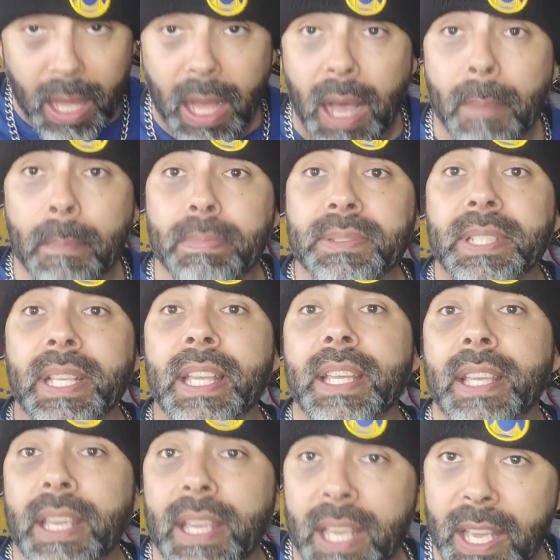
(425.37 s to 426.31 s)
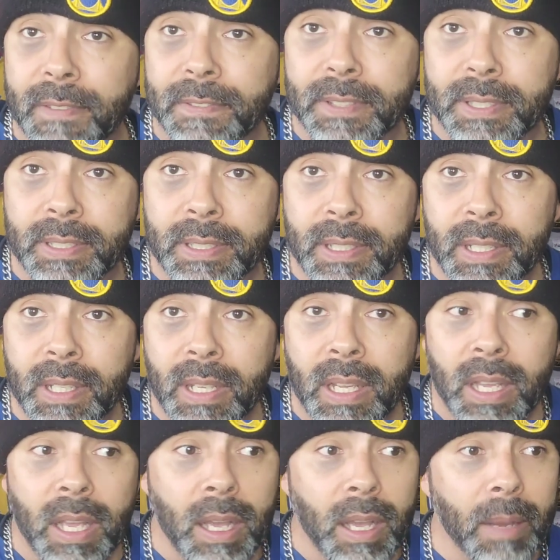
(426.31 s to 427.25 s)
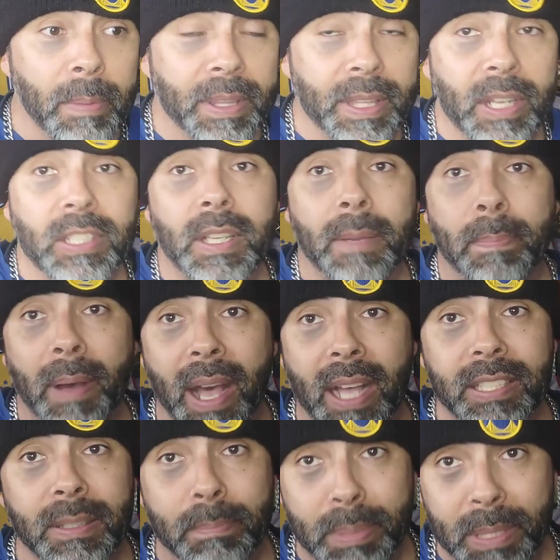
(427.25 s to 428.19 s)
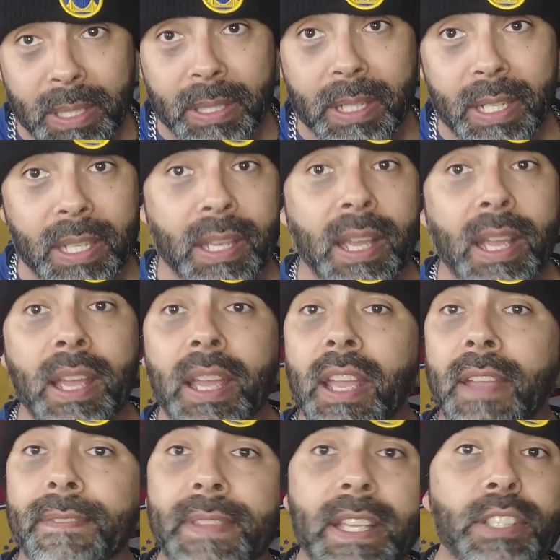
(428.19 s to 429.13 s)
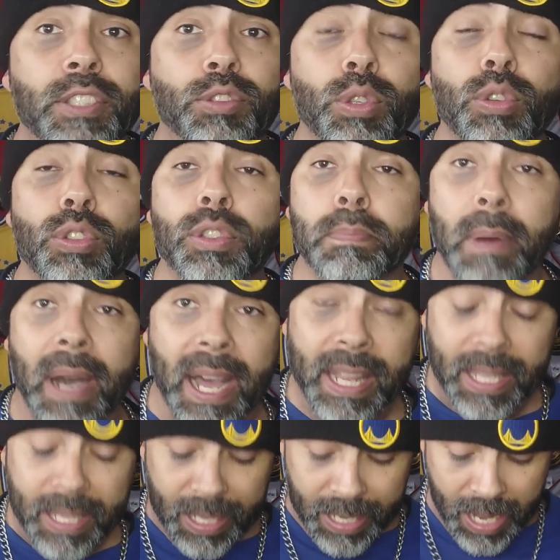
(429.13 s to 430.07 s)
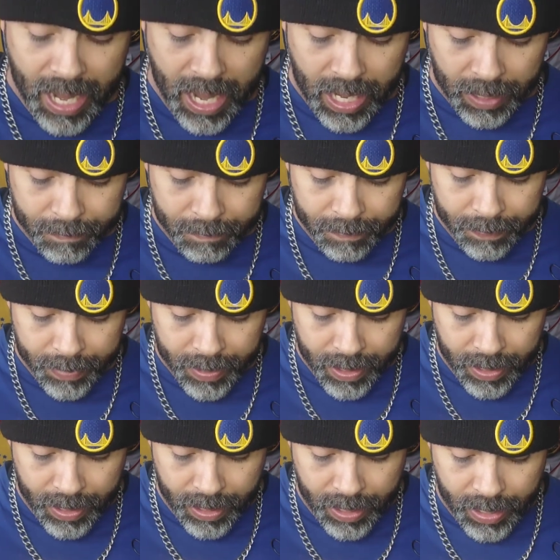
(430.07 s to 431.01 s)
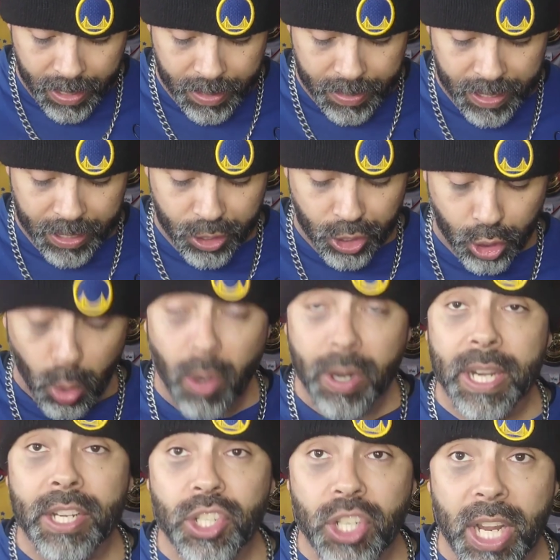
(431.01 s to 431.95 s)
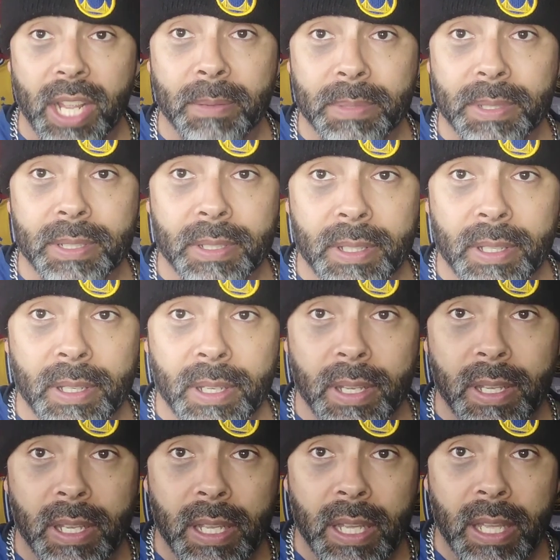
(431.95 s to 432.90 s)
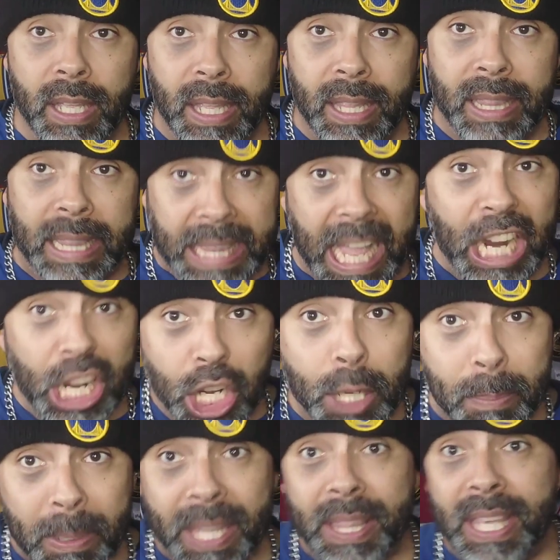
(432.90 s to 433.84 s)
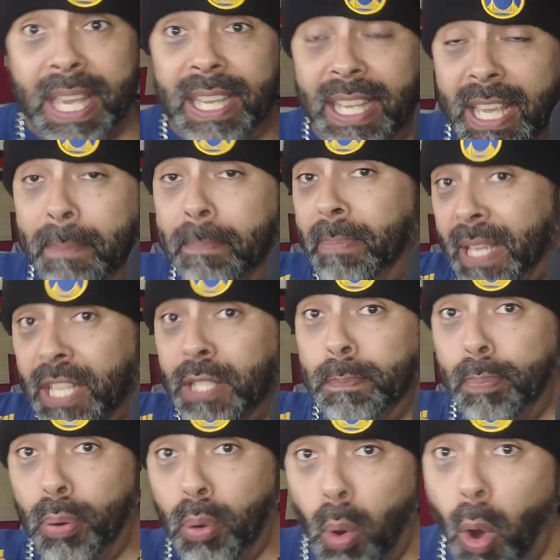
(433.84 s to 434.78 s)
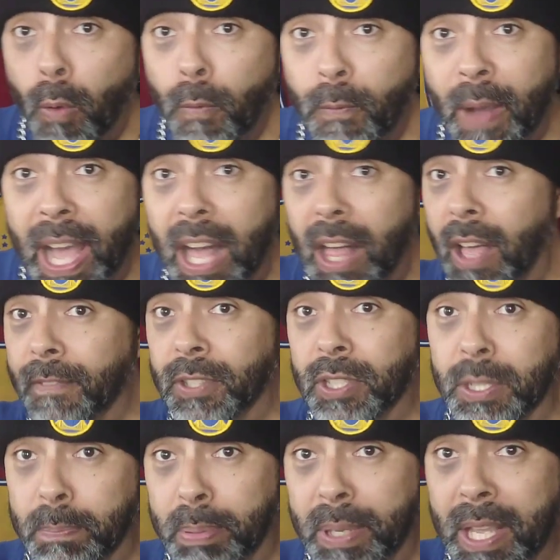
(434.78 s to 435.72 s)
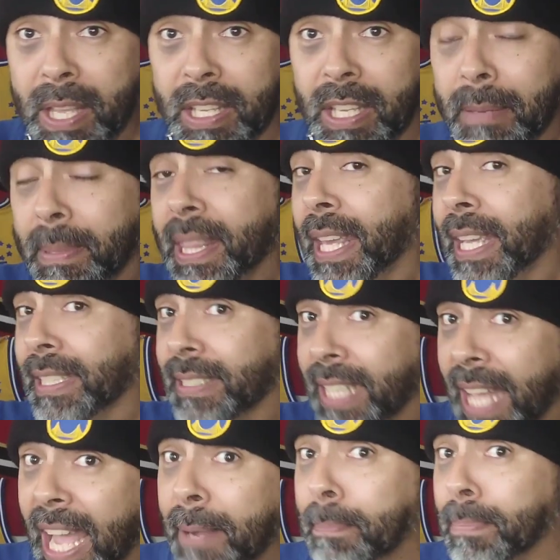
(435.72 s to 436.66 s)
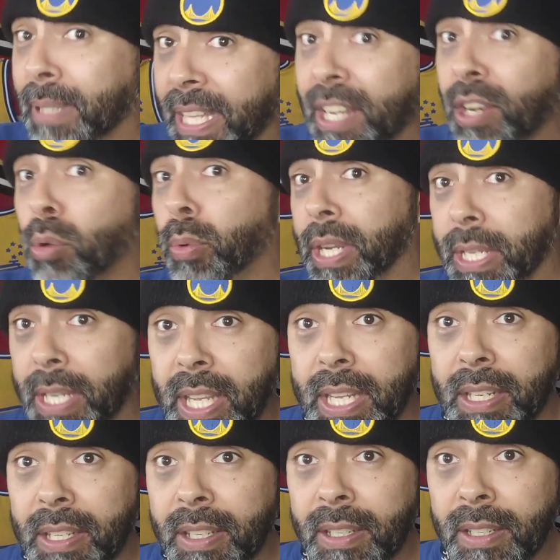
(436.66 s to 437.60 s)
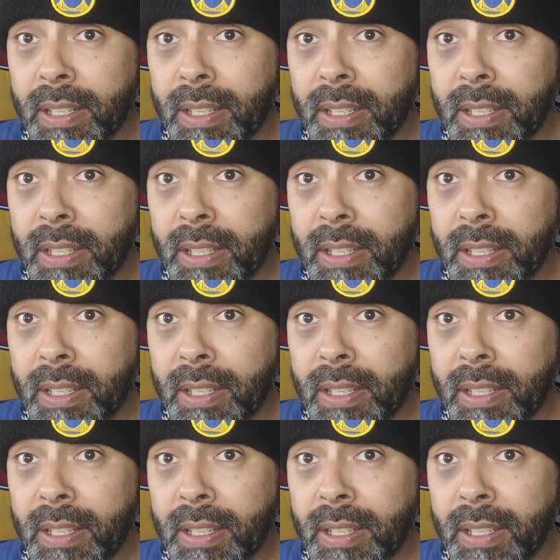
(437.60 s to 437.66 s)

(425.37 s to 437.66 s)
I'm saying ifs, but there's a possibility if this dude's body can hang, this Jordan James, that could be his profile of speed could be the exact player we need.